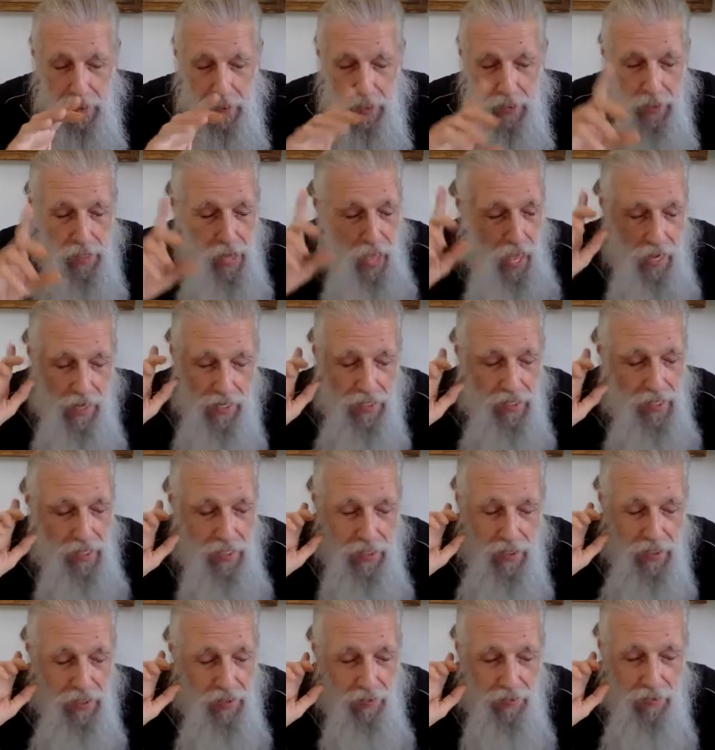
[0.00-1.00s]
not an
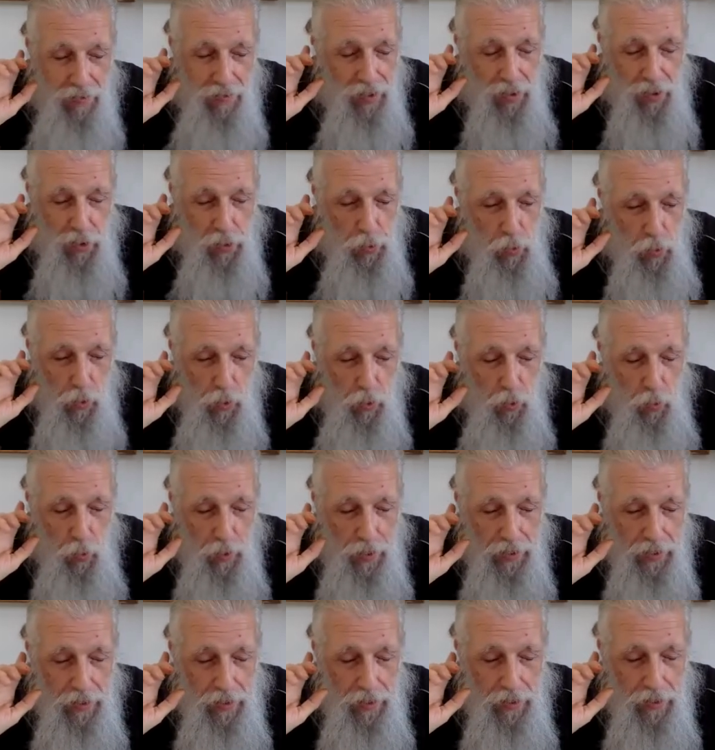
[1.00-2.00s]
individual
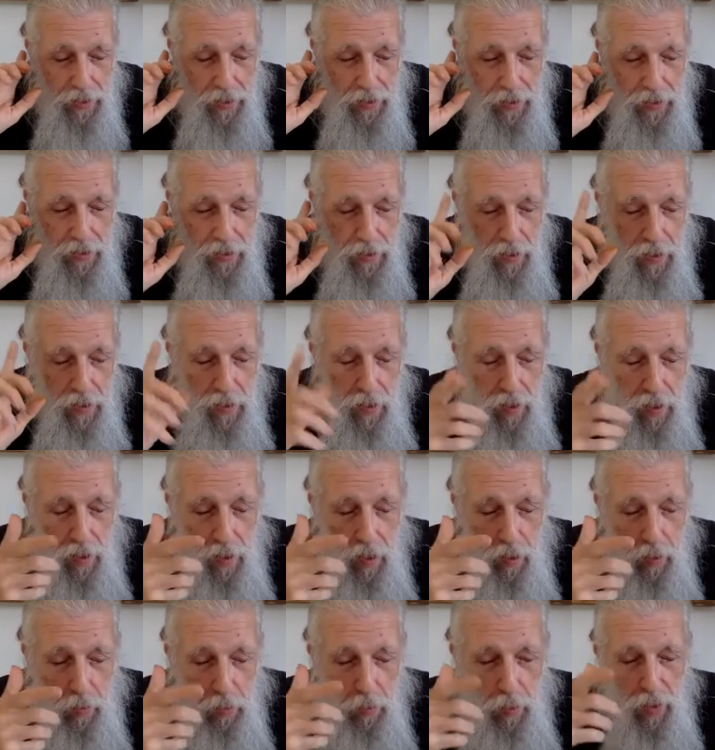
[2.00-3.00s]
witness,
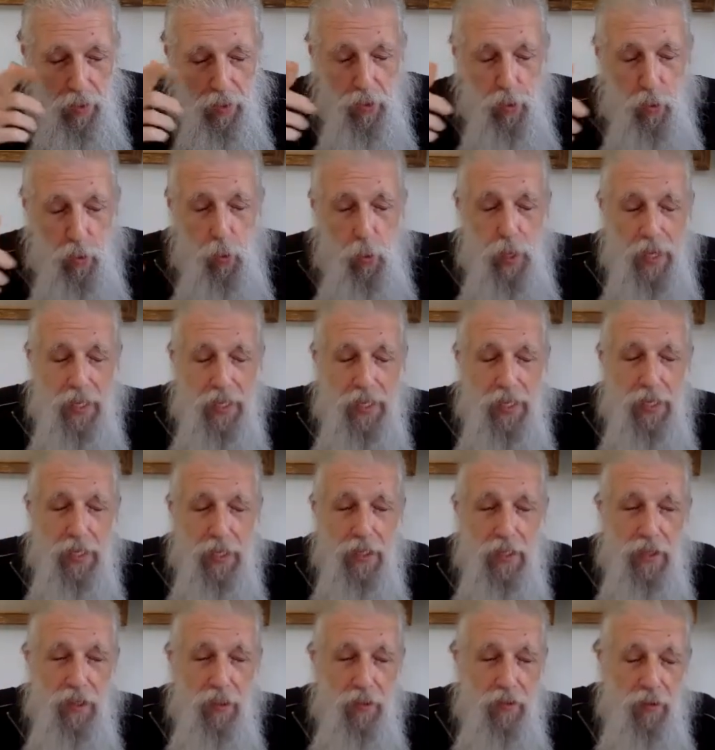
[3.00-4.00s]
but the
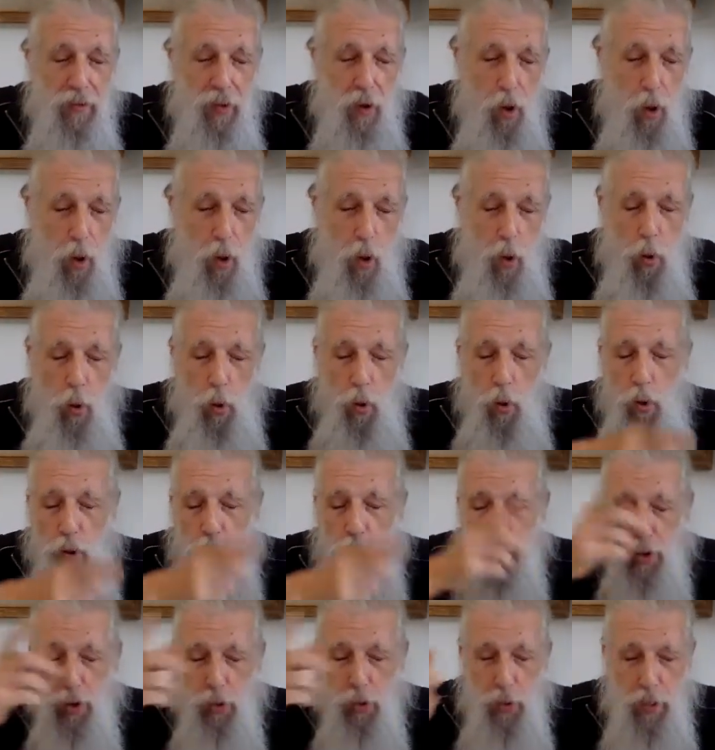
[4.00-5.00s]
witness of the
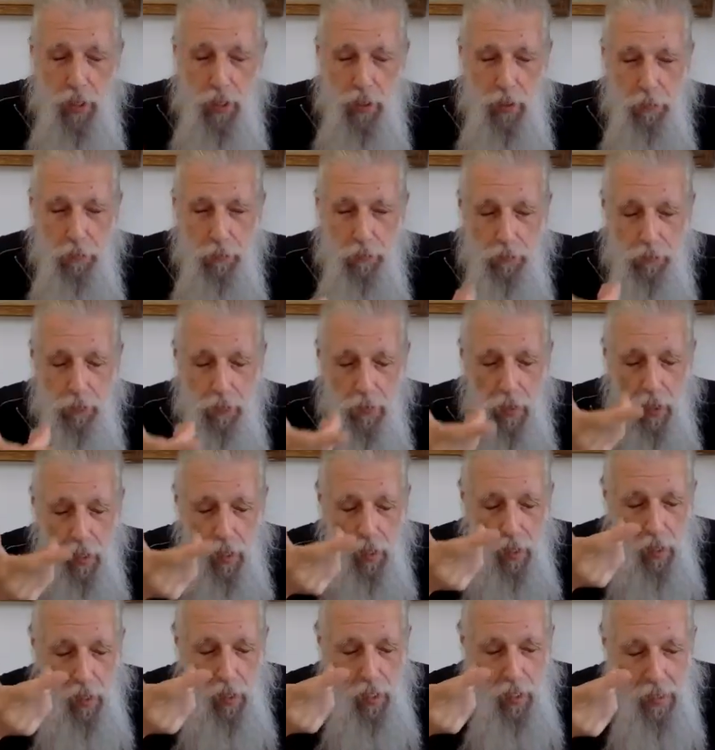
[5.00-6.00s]
whole dream.
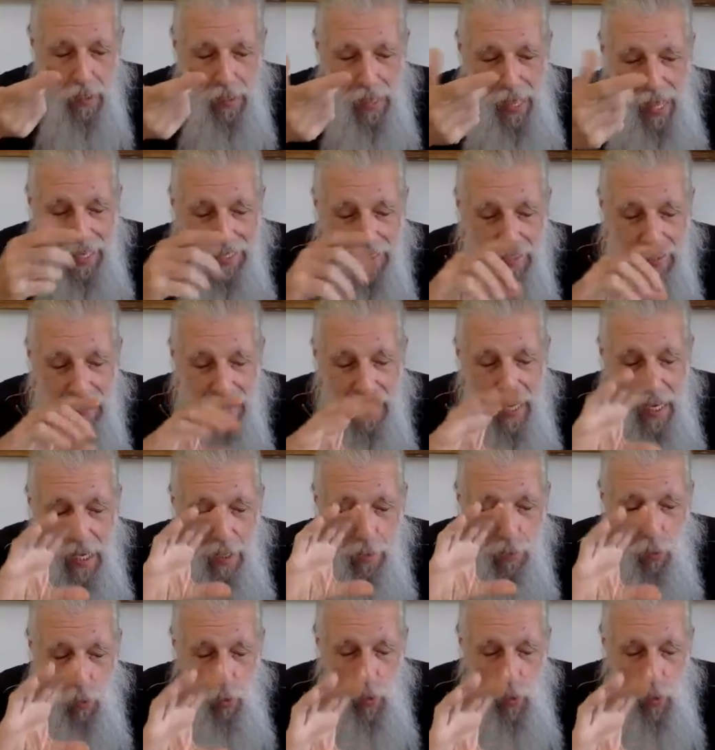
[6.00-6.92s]
That same